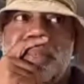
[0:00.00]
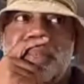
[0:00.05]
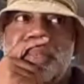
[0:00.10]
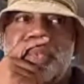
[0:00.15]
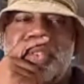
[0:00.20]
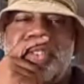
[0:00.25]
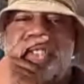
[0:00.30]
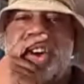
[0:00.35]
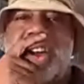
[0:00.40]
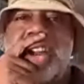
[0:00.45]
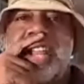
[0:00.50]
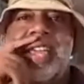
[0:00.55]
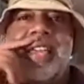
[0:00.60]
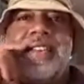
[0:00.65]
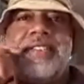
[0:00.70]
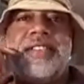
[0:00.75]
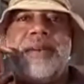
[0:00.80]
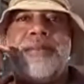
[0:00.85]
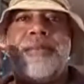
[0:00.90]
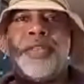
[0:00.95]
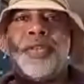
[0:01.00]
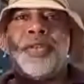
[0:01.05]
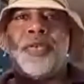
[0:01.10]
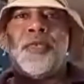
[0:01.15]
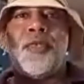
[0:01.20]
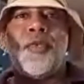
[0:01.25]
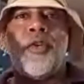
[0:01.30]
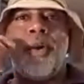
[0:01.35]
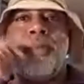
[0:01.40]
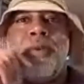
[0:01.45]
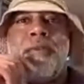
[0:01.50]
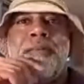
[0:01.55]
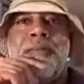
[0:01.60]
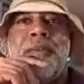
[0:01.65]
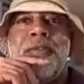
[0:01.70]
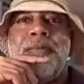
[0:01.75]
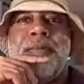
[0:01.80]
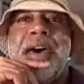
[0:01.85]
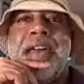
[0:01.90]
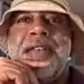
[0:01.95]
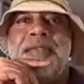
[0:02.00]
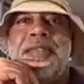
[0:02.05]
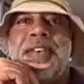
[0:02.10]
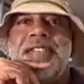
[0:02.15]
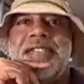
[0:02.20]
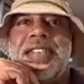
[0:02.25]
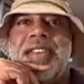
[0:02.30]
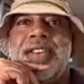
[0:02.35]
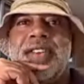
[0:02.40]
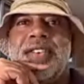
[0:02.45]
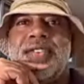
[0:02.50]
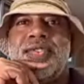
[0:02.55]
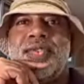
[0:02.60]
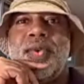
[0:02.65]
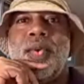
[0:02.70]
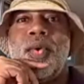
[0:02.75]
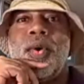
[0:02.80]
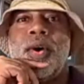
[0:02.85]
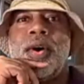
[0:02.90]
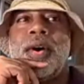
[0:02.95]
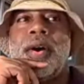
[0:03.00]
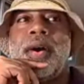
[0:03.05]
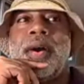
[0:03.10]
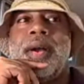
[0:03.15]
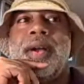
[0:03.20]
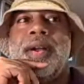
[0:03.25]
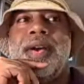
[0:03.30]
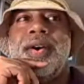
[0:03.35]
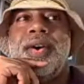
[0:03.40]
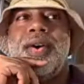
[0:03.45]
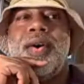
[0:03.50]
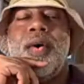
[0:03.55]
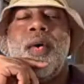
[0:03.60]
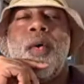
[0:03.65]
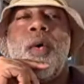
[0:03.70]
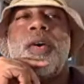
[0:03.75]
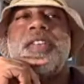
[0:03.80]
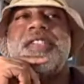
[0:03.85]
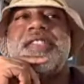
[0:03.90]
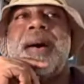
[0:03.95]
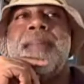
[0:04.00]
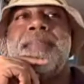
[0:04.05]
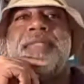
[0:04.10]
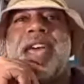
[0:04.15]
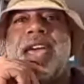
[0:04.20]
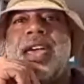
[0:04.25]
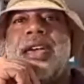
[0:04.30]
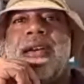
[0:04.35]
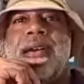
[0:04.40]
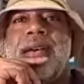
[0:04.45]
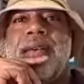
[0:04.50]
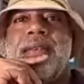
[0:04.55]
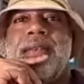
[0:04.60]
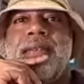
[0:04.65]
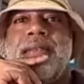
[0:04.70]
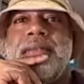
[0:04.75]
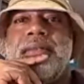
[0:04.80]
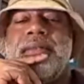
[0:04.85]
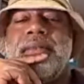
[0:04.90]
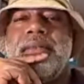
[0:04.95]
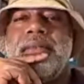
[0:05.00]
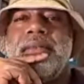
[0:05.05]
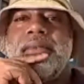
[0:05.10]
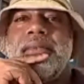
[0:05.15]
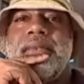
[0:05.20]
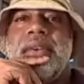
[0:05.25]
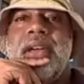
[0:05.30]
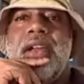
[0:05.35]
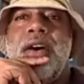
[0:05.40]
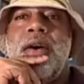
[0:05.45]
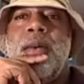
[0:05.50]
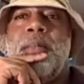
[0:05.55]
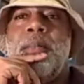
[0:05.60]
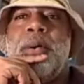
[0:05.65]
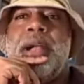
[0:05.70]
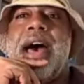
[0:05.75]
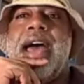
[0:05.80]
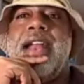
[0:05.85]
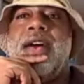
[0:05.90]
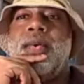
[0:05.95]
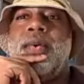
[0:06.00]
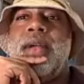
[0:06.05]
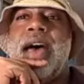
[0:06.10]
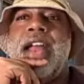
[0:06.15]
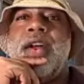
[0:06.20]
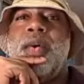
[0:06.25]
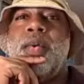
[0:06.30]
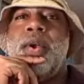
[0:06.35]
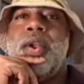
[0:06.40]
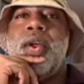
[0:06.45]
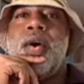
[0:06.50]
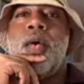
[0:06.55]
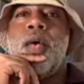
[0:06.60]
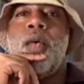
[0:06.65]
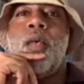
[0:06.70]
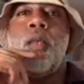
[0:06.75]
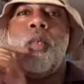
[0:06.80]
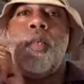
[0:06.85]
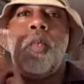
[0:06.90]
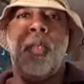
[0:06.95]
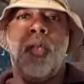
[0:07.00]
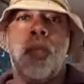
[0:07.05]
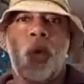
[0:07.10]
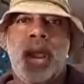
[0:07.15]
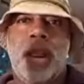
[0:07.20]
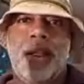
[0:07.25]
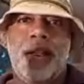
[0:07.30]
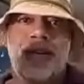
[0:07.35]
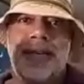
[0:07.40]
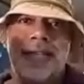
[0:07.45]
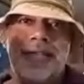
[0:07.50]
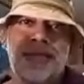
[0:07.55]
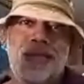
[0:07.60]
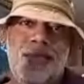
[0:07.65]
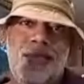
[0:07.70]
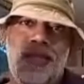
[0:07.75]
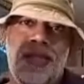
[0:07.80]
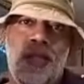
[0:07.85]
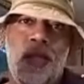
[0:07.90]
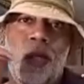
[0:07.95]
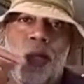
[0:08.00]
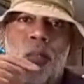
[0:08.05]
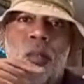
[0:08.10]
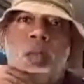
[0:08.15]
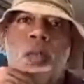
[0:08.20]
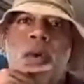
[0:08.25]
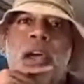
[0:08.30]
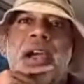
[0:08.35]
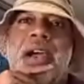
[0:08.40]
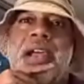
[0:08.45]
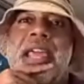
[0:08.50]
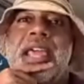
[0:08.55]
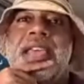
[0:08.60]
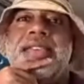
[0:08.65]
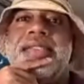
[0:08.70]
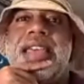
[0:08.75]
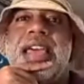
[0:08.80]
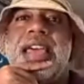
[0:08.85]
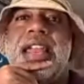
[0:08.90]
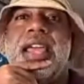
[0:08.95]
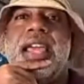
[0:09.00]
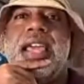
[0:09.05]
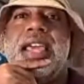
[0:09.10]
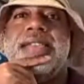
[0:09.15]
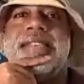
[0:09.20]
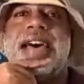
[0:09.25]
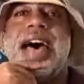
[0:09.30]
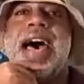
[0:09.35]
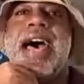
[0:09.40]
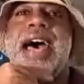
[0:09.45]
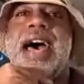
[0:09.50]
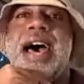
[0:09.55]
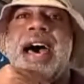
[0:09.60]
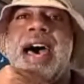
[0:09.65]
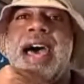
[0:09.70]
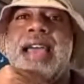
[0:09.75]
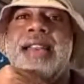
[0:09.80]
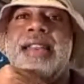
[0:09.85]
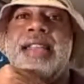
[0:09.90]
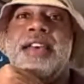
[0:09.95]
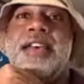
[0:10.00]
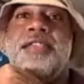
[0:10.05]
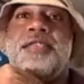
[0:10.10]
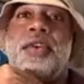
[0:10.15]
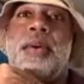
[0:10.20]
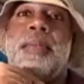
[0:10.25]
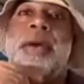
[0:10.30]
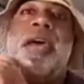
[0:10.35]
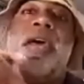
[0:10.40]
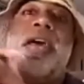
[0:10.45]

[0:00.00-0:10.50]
studying some other form of metaphysics or something, but I don't know where he's getting his ideas from.